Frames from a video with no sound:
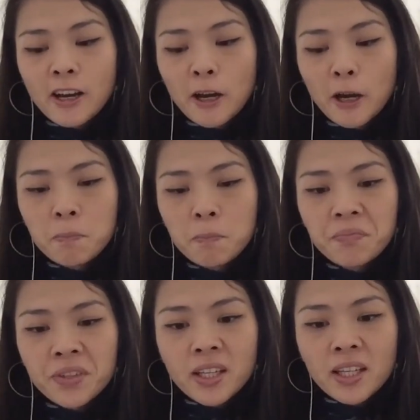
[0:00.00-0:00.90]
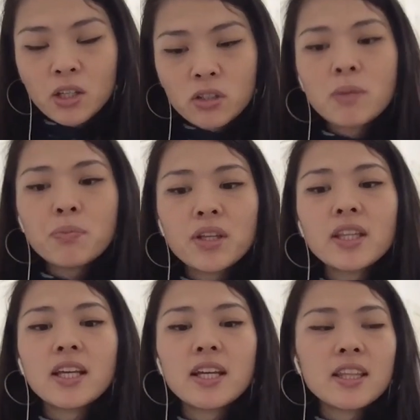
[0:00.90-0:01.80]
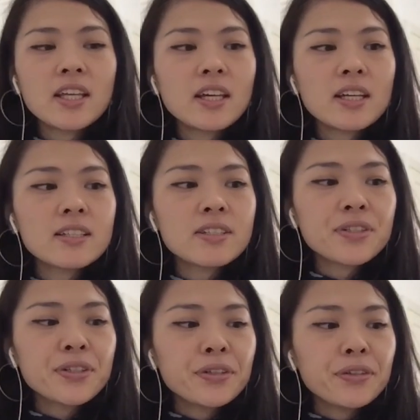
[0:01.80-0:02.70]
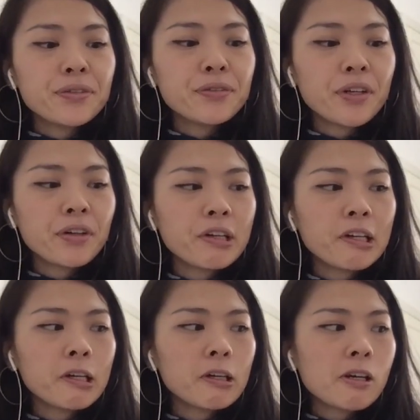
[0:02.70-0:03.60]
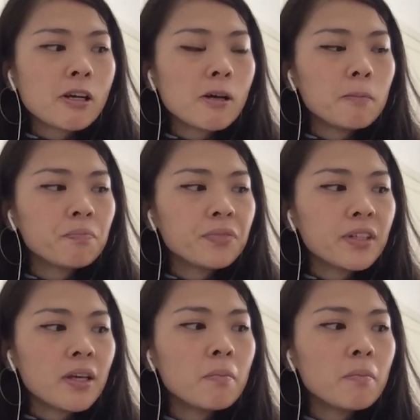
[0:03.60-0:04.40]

um, there's something that I think is very um,